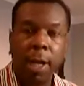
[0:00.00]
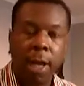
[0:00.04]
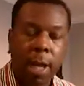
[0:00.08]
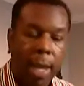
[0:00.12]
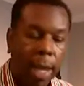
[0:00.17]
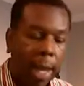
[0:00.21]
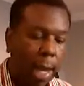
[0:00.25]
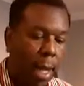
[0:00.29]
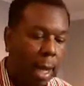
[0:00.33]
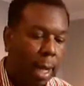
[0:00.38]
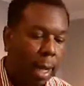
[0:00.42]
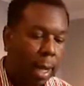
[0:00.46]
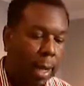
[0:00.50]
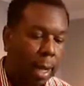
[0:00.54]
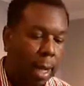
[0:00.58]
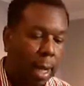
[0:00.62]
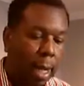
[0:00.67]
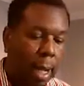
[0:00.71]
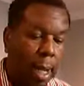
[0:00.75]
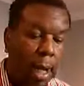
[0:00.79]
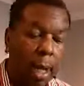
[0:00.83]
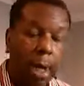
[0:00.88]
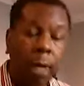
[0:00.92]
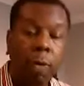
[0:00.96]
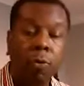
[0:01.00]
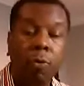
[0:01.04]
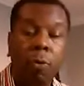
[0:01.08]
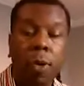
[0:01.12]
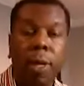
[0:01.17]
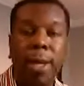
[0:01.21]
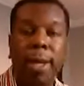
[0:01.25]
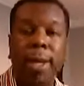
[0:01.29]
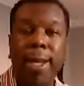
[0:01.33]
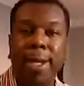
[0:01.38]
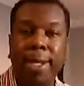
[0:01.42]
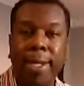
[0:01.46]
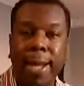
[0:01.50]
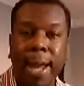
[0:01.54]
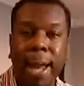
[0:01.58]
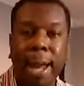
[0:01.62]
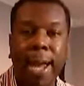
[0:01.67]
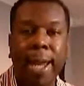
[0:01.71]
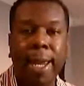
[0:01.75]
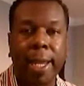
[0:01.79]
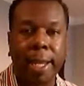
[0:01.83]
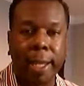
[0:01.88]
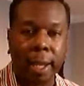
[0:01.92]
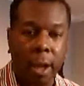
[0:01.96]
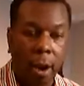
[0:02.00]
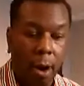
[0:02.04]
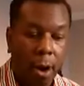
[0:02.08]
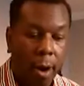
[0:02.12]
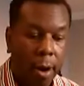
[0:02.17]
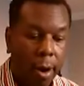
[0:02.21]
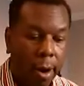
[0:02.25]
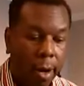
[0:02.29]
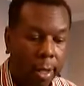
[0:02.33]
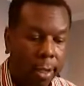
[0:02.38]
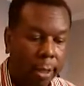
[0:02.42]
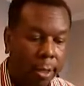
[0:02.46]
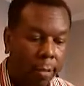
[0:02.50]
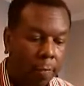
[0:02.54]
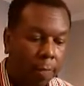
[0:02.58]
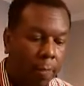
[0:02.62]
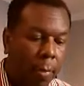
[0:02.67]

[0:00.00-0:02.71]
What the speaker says: and it's really a dying art.